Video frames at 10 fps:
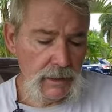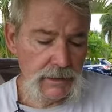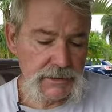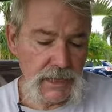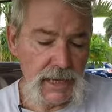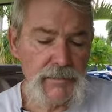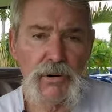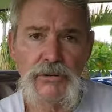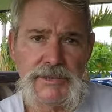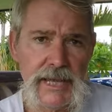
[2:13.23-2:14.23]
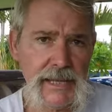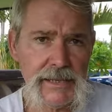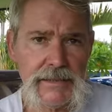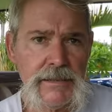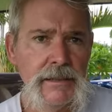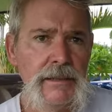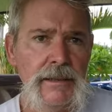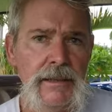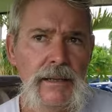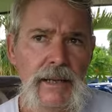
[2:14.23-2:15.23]
It's camo tan,
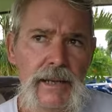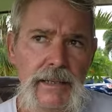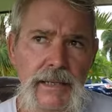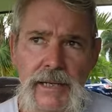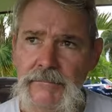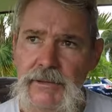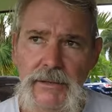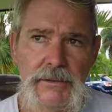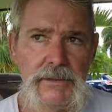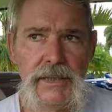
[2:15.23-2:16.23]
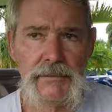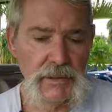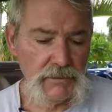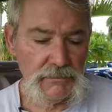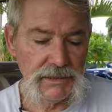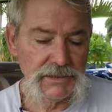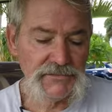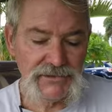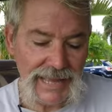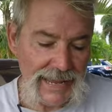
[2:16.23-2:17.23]
and they have dark green, whatever, but it's
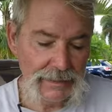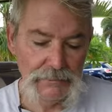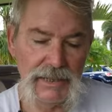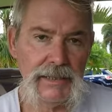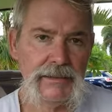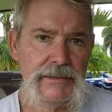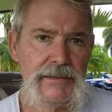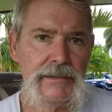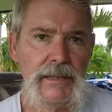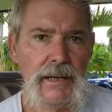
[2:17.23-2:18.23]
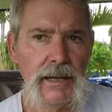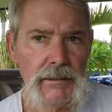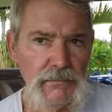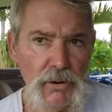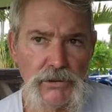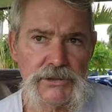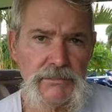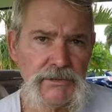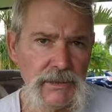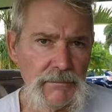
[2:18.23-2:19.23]
flat paints.
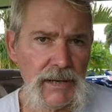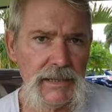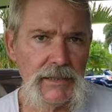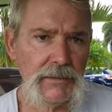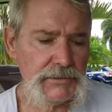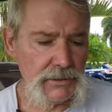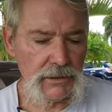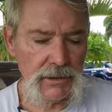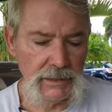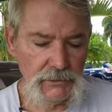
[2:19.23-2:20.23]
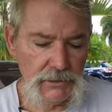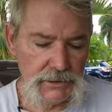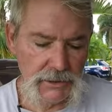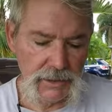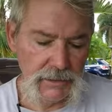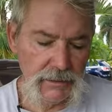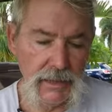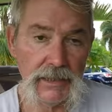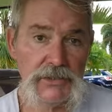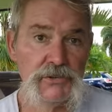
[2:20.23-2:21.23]
Most of my cups are light wood grain,
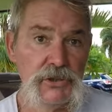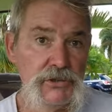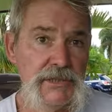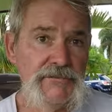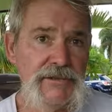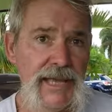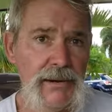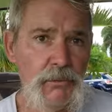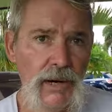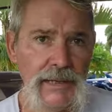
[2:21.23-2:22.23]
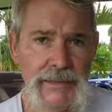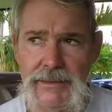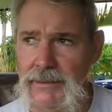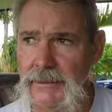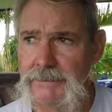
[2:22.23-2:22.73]
and it's usually flat white.